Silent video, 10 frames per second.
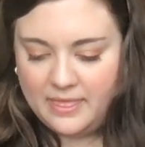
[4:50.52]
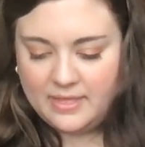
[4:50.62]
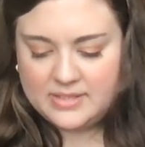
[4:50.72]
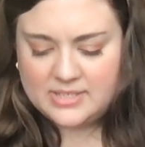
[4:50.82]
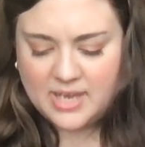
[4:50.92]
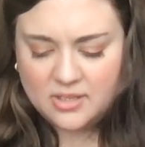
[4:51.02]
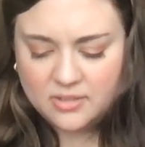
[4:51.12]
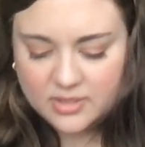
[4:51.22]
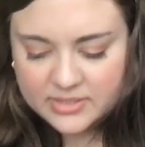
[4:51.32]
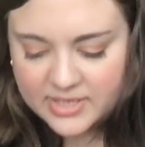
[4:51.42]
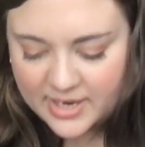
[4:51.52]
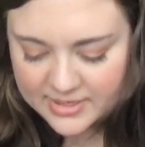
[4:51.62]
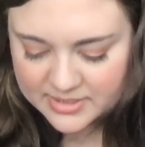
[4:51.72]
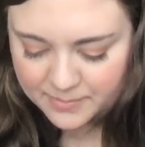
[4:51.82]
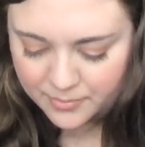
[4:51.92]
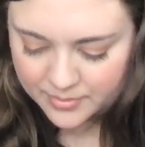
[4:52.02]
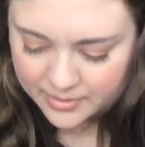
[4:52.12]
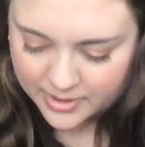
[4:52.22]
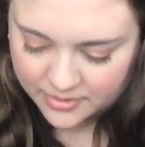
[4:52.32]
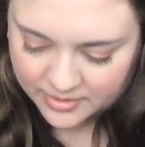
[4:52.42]
let's see, how long
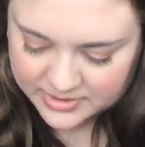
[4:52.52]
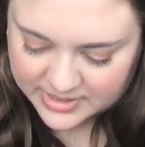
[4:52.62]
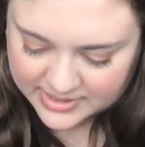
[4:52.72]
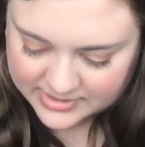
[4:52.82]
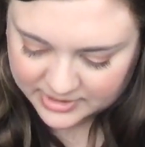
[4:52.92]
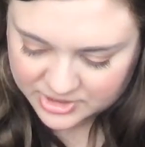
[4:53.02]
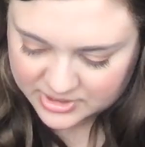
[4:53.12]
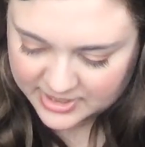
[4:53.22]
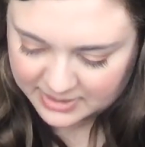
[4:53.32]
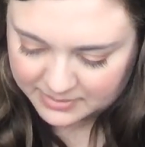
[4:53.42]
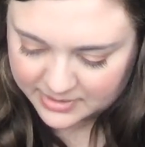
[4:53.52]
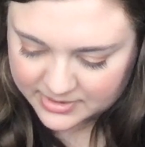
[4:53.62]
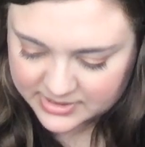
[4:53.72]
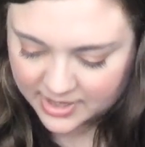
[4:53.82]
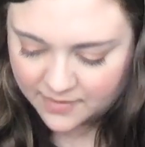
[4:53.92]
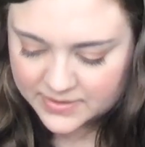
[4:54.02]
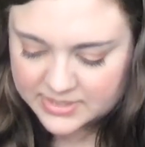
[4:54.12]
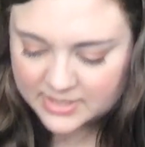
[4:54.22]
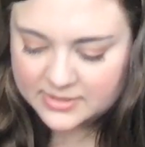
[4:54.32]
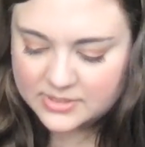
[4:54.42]
did that section take me? Let's count the
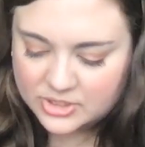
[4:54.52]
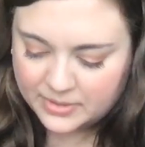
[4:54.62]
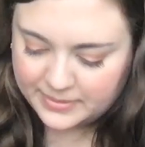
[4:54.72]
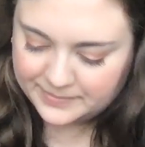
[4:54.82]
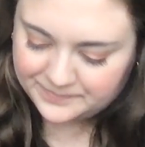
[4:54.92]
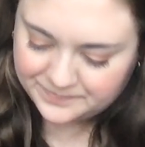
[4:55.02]
days, shall we?